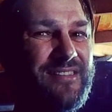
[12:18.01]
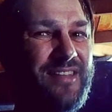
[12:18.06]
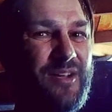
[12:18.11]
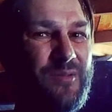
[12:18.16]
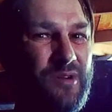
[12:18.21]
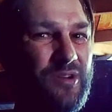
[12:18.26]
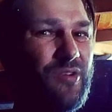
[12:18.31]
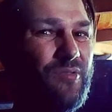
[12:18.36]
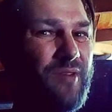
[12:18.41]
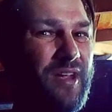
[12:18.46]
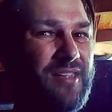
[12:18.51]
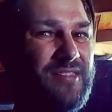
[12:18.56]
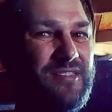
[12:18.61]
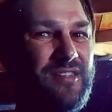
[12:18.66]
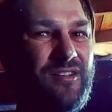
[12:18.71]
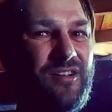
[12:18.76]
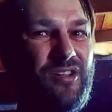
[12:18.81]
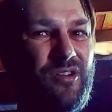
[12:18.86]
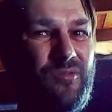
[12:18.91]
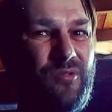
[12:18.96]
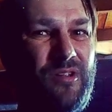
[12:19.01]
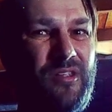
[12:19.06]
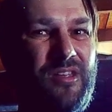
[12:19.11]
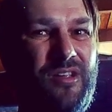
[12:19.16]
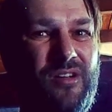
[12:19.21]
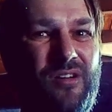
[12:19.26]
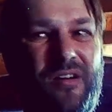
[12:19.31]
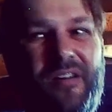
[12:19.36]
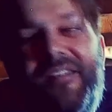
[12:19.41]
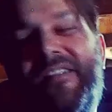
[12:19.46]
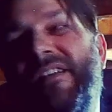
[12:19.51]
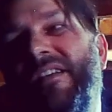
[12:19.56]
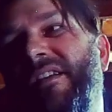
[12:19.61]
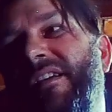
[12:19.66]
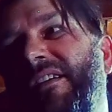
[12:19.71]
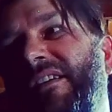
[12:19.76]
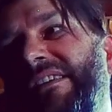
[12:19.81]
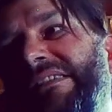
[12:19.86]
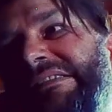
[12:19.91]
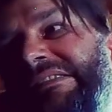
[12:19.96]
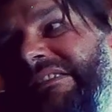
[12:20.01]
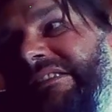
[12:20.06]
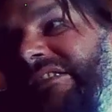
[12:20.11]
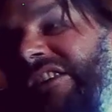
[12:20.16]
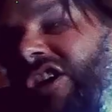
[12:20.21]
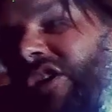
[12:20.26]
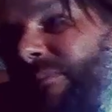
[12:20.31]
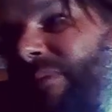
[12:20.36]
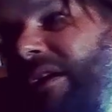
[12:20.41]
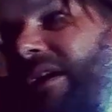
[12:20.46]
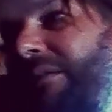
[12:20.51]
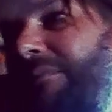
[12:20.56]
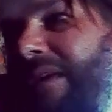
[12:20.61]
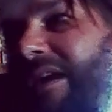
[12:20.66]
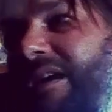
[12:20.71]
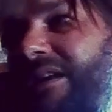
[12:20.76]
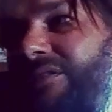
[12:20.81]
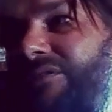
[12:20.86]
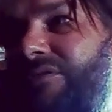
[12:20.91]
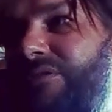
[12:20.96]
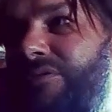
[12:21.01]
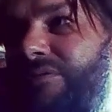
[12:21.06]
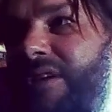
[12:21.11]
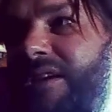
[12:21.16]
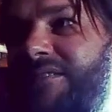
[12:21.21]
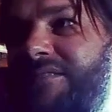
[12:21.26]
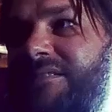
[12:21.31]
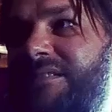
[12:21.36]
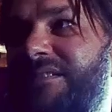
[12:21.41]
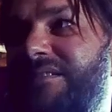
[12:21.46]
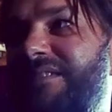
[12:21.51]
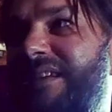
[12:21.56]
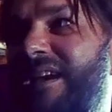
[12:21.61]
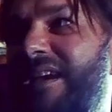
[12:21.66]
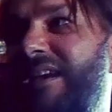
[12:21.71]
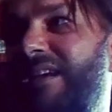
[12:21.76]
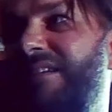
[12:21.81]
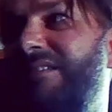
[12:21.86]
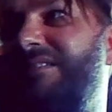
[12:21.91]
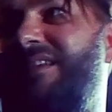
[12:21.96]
Like, when you're racing, are you really going, oh, I hope I can make it through the rest of this night because